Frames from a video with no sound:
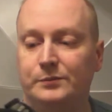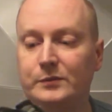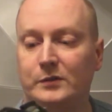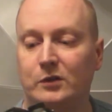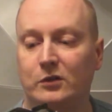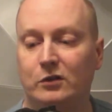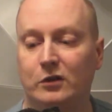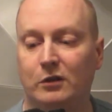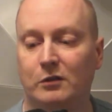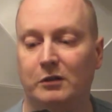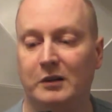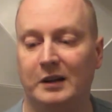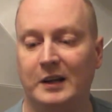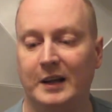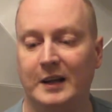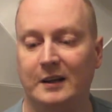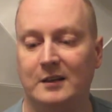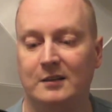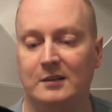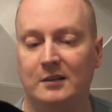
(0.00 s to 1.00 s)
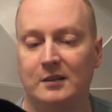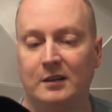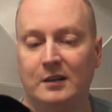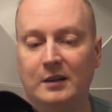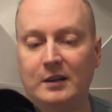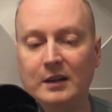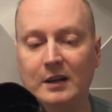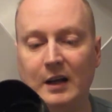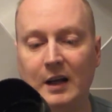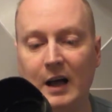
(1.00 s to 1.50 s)
shutter release,
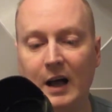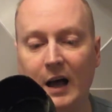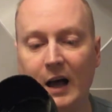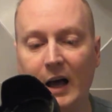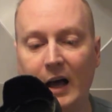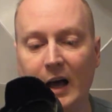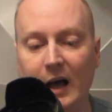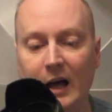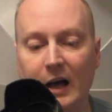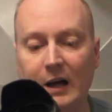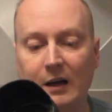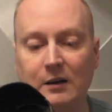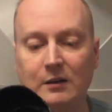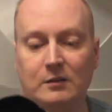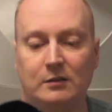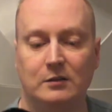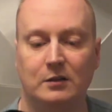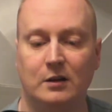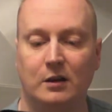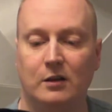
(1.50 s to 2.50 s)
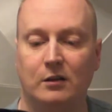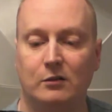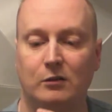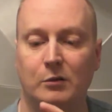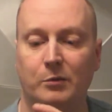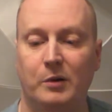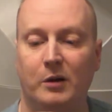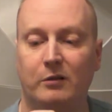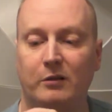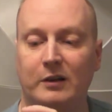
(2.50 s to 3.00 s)

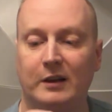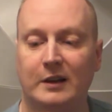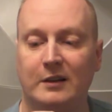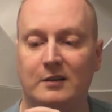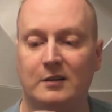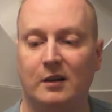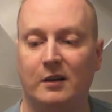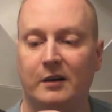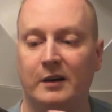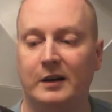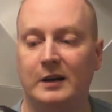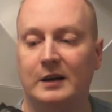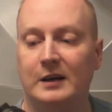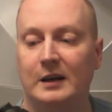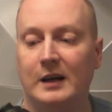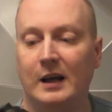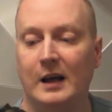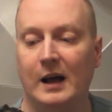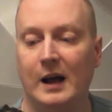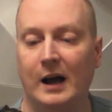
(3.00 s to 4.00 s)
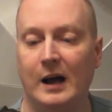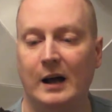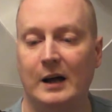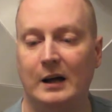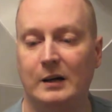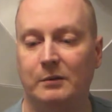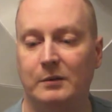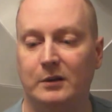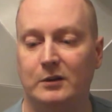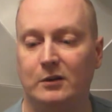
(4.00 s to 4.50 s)
remote release, sorry,
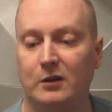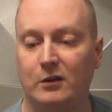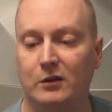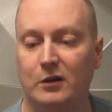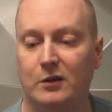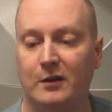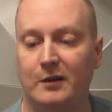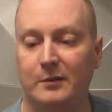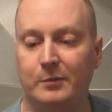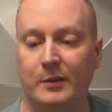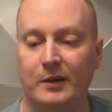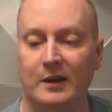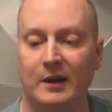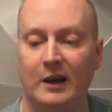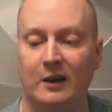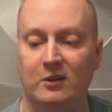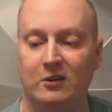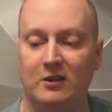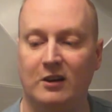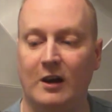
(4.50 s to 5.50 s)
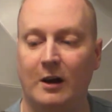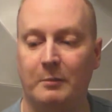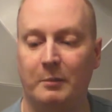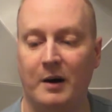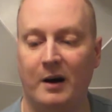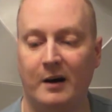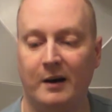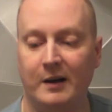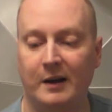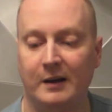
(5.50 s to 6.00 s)
It's got USB,
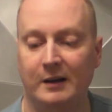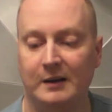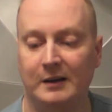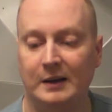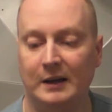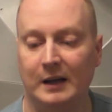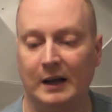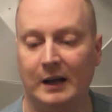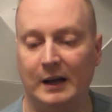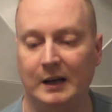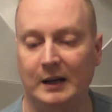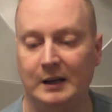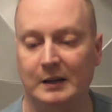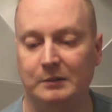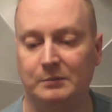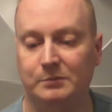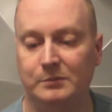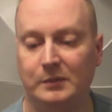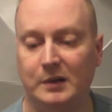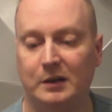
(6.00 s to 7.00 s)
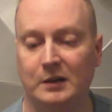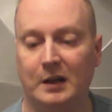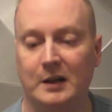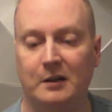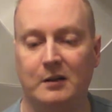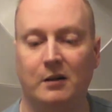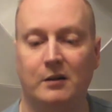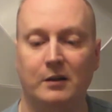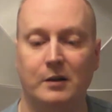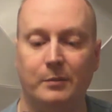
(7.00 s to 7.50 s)
HDMI, and then
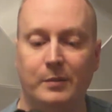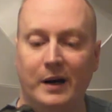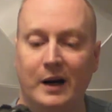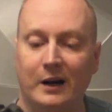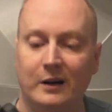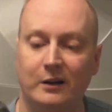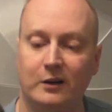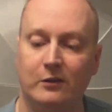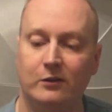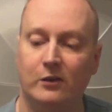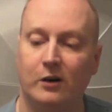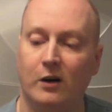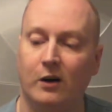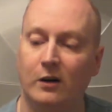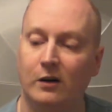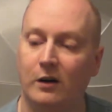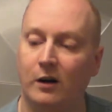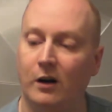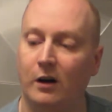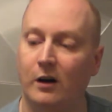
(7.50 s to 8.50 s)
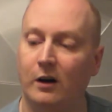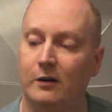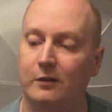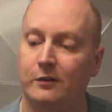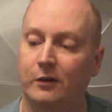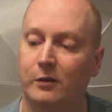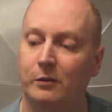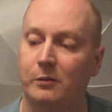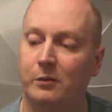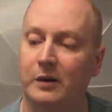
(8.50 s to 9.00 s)
on the back you've got a
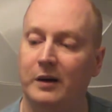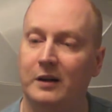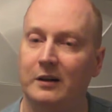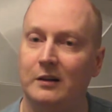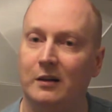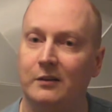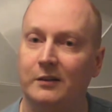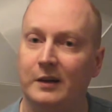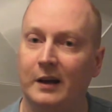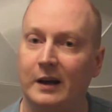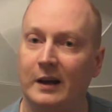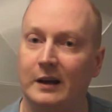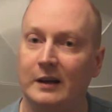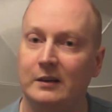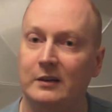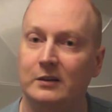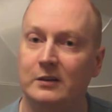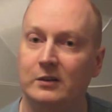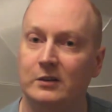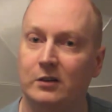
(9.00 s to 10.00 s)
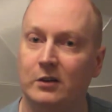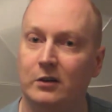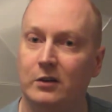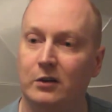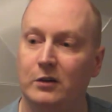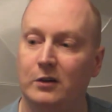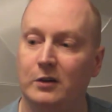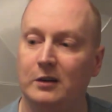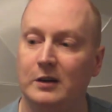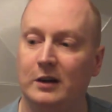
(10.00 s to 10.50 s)
thumb wheel on there, so you
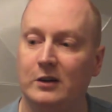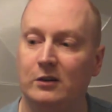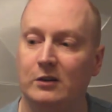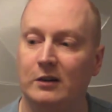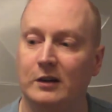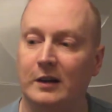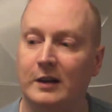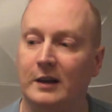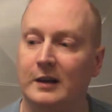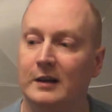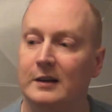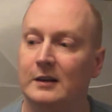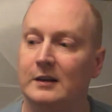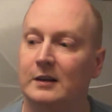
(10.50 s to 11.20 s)
can actually